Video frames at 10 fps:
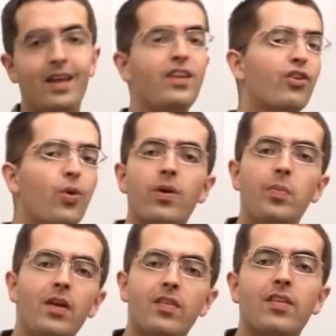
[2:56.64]
You're going to
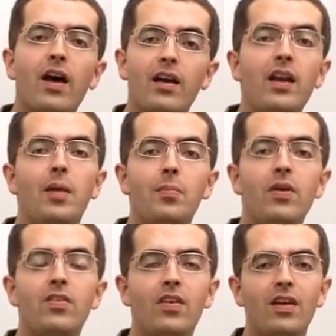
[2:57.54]
be assigned an
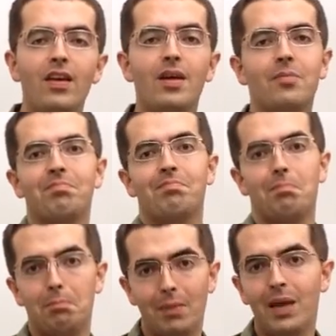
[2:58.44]
MPT,
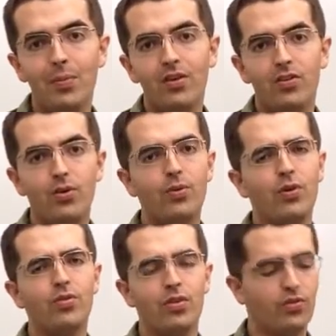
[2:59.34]
maybe two,
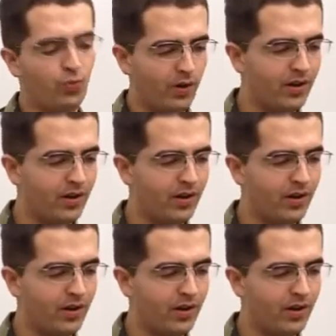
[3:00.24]
usually just one.